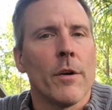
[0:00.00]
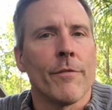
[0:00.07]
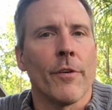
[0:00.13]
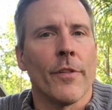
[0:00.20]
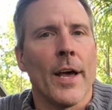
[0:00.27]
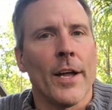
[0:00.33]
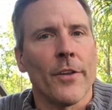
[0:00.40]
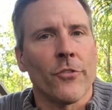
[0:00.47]
for
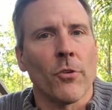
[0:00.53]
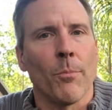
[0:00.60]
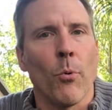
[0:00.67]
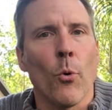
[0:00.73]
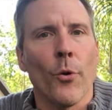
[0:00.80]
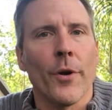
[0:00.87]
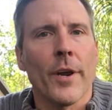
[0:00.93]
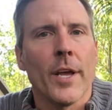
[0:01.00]
that
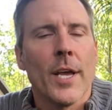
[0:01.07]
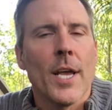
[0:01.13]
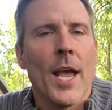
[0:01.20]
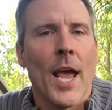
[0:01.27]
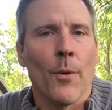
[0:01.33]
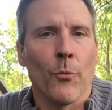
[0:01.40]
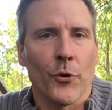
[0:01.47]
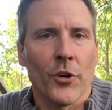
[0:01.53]
support.
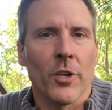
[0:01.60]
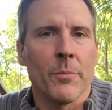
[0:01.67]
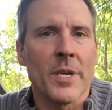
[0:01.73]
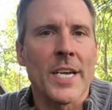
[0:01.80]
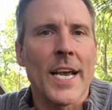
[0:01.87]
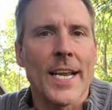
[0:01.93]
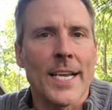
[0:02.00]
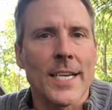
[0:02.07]
And we're going to be
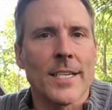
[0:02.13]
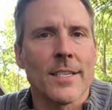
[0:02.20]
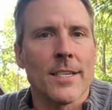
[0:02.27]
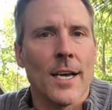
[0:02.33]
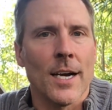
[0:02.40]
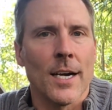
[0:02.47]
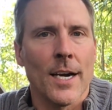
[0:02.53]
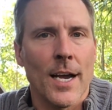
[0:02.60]
getting
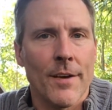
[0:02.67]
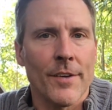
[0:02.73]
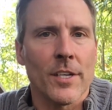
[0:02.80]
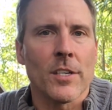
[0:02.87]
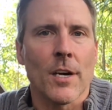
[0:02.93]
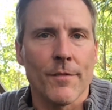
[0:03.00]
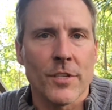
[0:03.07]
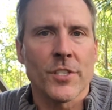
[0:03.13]
uh, having
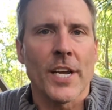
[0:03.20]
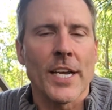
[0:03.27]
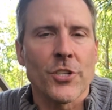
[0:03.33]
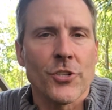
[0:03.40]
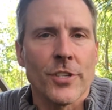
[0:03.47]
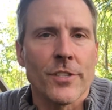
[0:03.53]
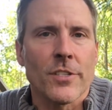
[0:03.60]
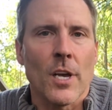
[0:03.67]

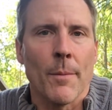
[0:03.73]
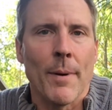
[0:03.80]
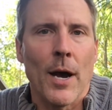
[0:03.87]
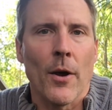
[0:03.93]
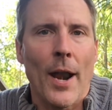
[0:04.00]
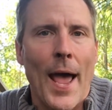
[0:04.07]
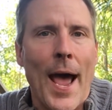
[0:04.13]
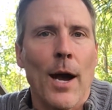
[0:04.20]
conversations
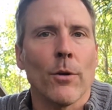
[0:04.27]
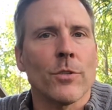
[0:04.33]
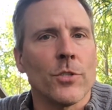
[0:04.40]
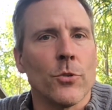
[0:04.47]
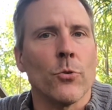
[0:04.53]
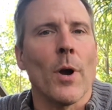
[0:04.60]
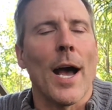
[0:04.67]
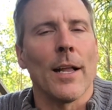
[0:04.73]
about how
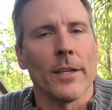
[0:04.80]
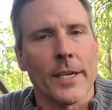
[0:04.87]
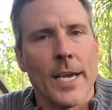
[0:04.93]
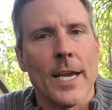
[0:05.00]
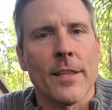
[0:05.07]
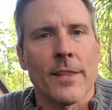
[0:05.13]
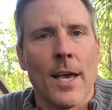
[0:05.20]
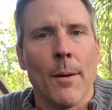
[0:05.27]
to
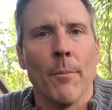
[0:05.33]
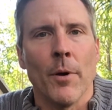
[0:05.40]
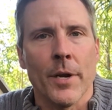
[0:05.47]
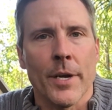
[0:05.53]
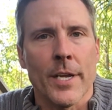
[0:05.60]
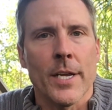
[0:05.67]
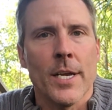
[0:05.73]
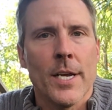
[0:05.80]
allocate that
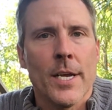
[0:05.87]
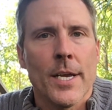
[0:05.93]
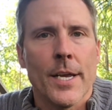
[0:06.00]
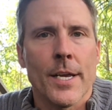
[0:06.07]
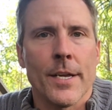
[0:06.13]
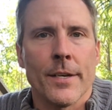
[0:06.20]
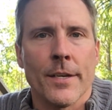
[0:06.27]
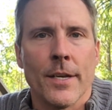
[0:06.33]
money
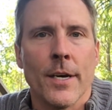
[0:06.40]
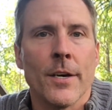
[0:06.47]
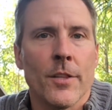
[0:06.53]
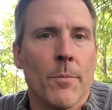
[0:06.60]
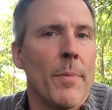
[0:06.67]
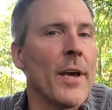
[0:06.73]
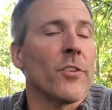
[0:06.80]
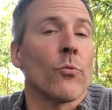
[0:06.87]
in uh, the
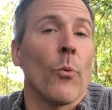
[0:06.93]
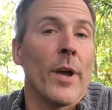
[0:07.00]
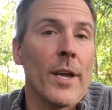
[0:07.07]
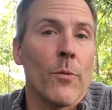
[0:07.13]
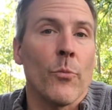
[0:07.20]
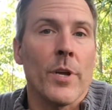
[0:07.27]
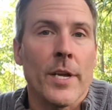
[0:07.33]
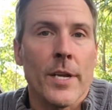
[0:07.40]
best way
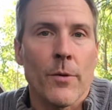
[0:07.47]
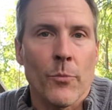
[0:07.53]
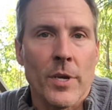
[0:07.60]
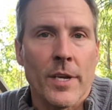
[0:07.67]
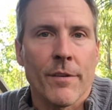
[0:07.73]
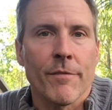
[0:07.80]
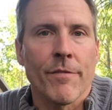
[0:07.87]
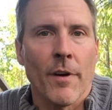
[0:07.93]
we, we
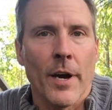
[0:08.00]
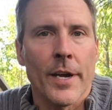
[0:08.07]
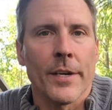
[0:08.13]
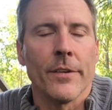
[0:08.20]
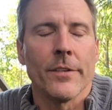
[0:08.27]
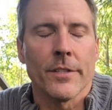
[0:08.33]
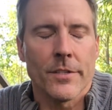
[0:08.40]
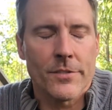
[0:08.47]
can
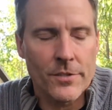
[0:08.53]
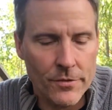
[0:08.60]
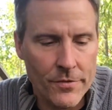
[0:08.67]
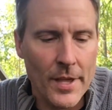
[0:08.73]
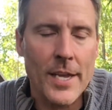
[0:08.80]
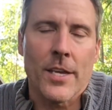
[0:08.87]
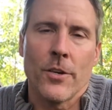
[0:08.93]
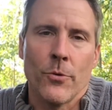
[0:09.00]
find. So
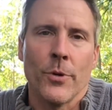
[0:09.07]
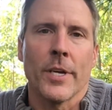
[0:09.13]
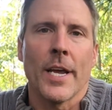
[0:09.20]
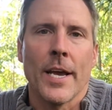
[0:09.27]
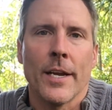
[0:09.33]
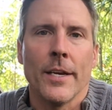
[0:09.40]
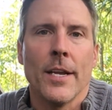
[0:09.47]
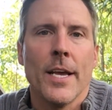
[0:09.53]
thank you
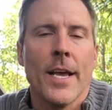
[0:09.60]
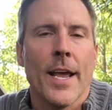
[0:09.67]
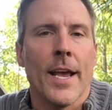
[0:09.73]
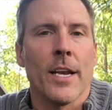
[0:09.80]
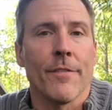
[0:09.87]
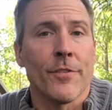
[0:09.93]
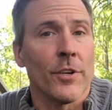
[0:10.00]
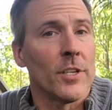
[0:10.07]
again. And
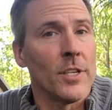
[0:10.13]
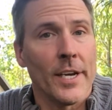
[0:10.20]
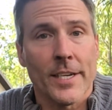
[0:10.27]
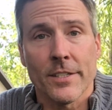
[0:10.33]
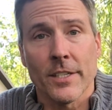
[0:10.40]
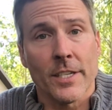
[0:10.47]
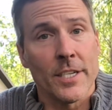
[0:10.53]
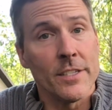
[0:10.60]
if you'd like
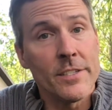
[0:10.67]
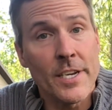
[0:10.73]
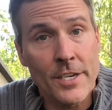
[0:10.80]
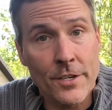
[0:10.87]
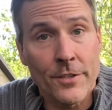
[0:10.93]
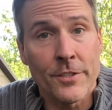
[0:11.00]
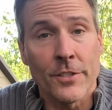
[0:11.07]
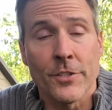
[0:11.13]
to
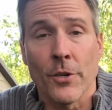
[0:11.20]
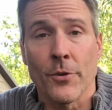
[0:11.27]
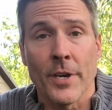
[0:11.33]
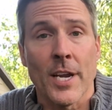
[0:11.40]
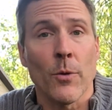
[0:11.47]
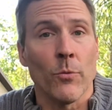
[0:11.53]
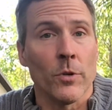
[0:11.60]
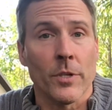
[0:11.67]
continue to
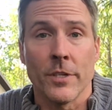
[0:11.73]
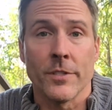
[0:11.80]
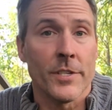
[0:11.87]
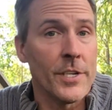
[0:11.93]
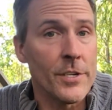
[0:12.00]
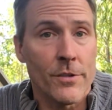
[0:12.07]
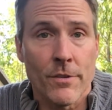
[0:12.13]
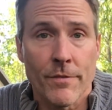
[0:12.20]
donate, we'll
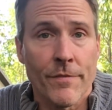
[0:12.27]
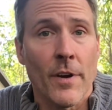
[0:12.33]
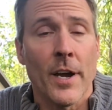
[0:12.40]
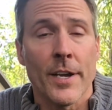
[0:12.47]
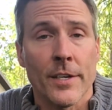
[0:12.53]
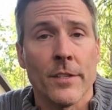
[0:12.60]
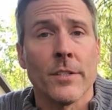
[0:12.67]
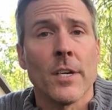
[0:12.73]
continue to
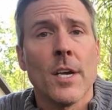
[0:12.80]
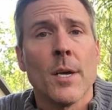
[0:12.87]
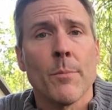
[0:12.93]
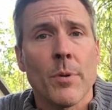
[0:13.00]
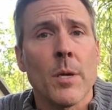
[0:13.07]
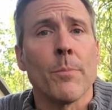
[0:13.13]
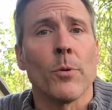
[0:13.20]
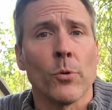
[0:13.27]
find
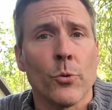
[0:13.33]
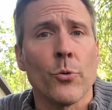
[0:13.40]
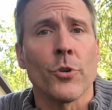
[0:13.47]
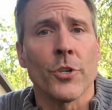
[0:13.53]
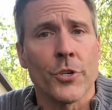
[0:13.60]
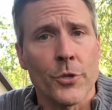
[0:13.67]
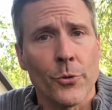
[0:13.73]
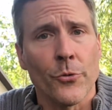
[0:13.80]
people who
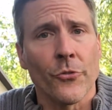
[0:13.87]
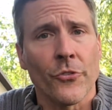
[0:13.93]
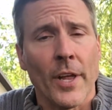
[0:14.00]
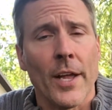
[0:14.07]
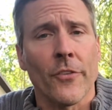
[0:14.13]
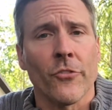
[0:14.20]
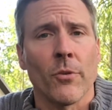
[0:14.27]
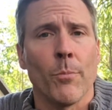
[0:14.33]
could use
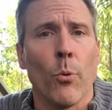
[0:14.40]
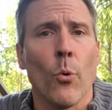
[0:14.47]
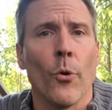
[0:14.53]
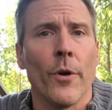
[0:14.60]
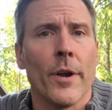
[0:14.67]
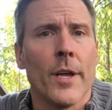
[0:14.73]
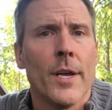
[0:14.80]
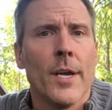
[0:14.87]
that
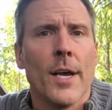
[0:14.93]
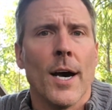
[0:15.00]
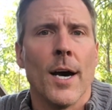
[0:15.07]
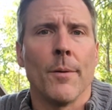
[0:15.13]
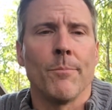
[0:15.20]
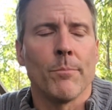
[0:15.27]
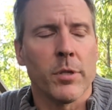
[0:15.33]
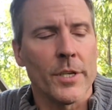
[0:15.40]
support. Uh,
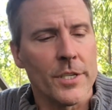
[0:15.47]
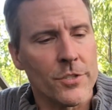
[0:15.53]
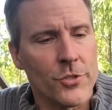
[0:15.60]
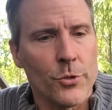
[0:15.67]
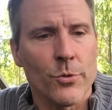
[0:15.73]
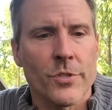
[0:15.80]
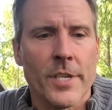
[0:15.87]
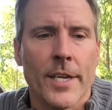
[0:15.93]
please
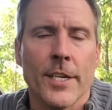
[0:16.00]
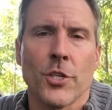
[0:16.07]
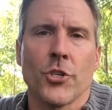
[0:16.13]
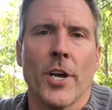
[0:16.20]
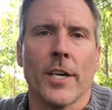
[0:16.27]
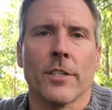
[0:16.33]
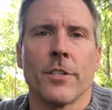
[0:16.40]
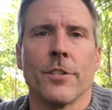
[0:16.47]
do send a
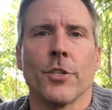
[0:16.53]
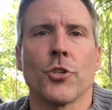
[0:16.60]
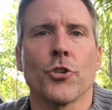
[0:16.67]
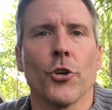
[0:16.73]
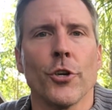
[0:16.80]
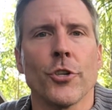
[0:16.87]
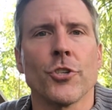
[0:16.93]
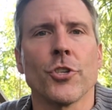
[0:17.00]
check to the
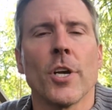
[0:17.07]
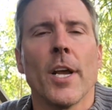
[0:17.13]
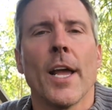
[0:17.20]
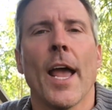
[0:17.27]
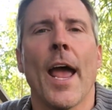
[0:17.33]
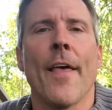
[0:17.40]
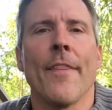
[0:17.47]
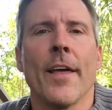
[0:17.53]
church,
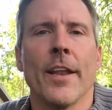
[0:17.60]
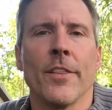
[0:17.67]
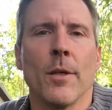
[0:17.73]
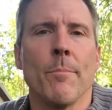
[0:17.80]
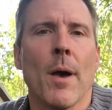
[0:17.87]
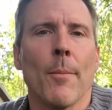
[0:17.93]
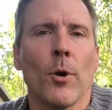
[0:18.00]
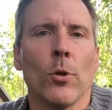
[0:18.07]
and then in the
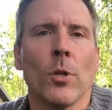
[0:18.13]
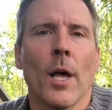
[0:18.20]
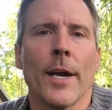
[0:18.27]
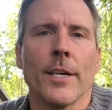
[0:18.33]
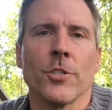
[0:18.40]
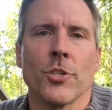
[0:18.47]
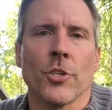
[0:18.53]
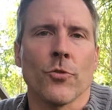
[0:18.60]
memo
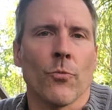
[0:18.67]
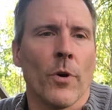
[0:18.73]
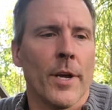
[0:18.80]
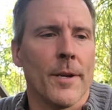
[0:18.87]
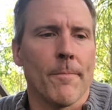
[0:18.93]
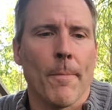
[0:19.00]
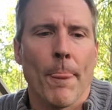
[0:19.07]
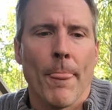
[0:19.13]
line, just
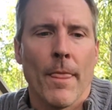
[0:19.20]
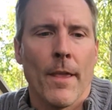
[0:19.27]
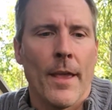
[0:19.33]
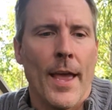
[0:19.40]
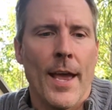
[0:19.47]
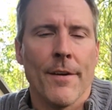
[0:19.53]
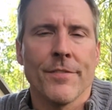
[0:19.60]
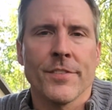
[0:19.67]
write
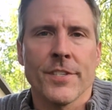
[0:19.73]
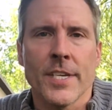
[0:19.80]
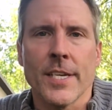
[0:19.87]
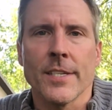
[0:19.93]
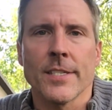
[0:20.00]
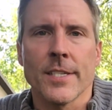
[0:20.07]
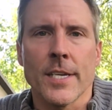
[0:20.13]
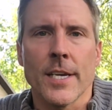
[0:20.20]

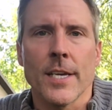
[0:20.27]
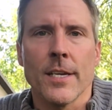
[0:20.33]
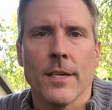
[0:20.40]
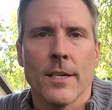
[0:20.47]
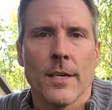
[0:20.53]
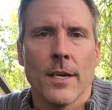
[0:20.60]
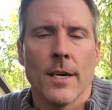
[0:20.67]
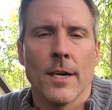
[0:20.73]
FCC
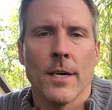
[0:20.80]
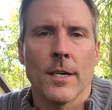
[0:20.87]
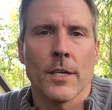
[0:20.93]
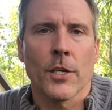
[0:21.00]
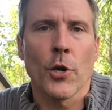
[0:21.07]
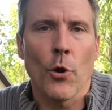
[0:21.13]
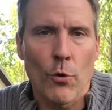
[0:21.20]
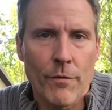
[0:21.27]
uh,
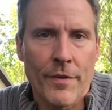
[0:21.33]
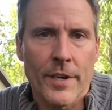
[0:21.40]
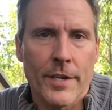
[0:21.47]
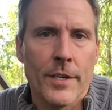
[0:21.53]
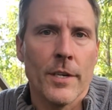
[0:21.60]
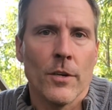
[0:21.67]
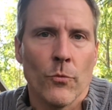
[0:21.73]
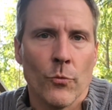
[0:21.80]
COVID
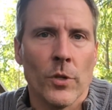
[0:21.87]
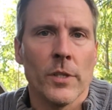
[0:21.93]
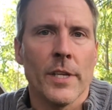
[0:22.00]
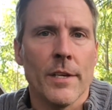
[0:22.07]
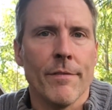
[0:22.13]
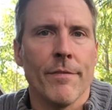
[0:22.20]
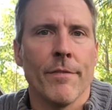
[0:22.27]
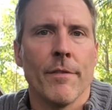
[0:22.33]

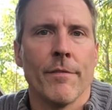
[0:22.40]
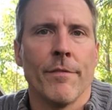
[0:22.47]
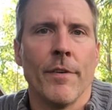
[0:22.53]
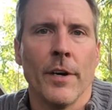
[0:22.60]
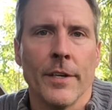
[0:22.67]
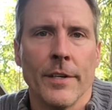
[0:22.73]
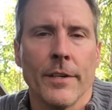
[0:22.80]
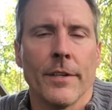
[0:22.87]
Relief
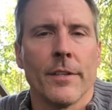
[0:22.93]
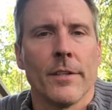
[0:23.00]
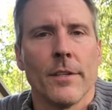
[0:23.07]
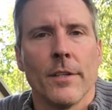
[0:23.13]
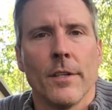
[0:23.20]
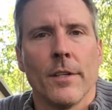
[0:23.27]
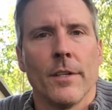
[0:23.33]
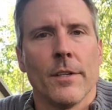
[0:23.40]
Fund.
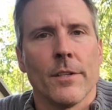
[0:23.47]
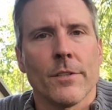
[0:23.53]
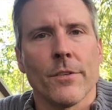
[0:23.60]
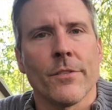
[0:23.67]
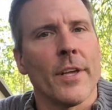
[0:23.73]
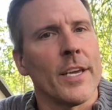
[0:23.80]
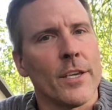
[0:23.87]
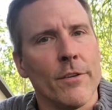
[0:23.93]
So
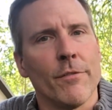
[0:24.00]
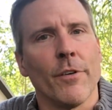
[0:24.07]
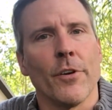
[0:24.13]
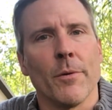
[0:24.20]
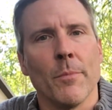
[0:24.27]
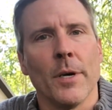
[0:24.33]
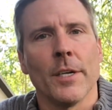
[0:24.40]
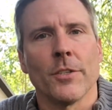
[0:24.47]
thank you very
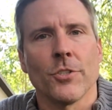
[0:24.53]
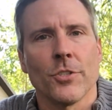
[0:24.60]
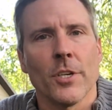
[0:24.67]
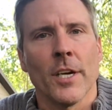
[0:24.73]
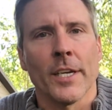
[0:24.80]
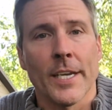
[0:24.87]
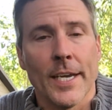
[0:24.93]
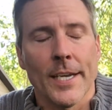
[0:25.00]
much
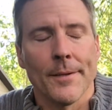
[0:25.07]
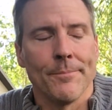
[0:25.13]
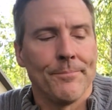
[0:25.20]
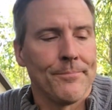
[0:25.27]
again.